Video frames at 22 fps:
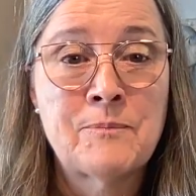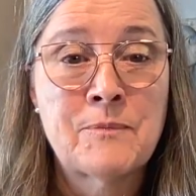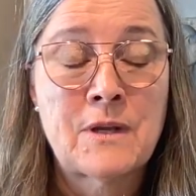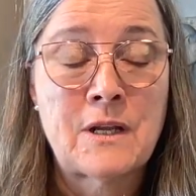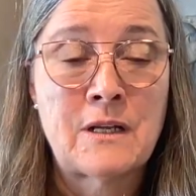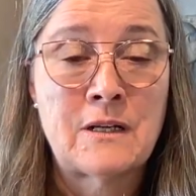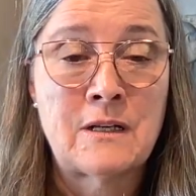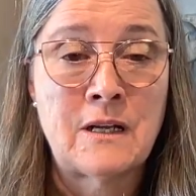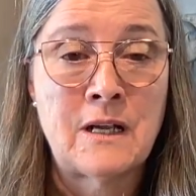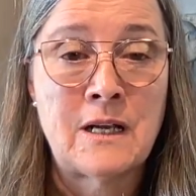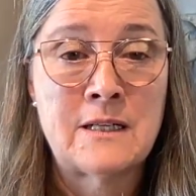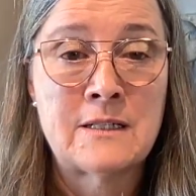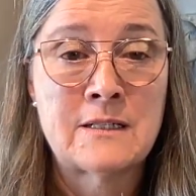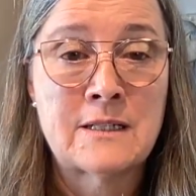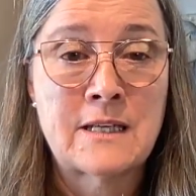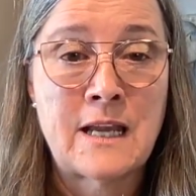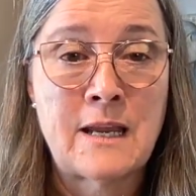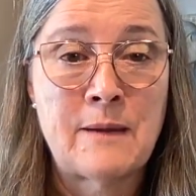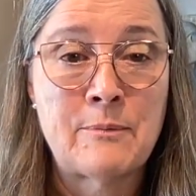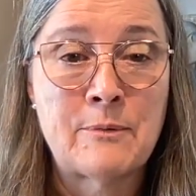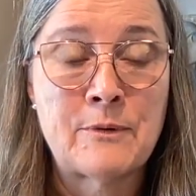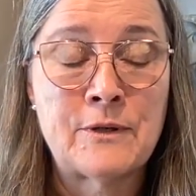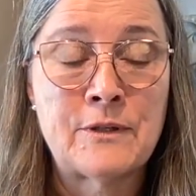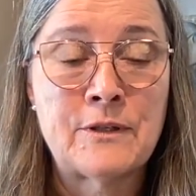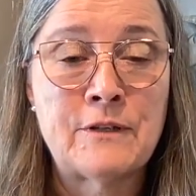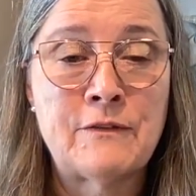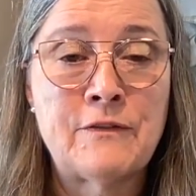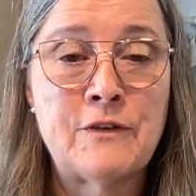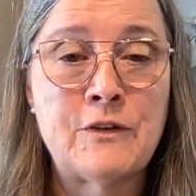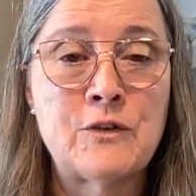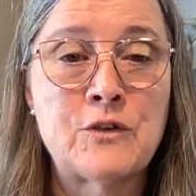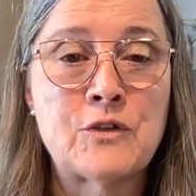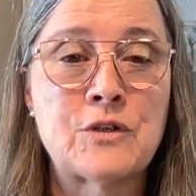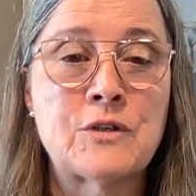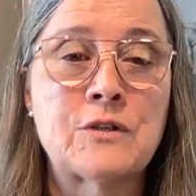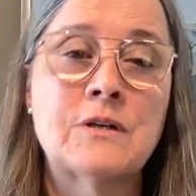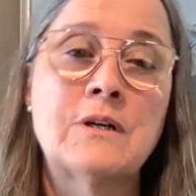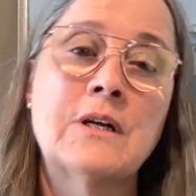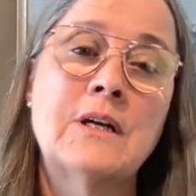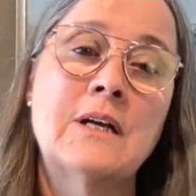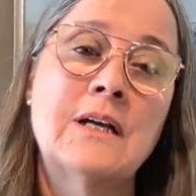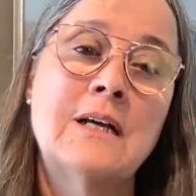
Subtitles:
and landscaper in the future.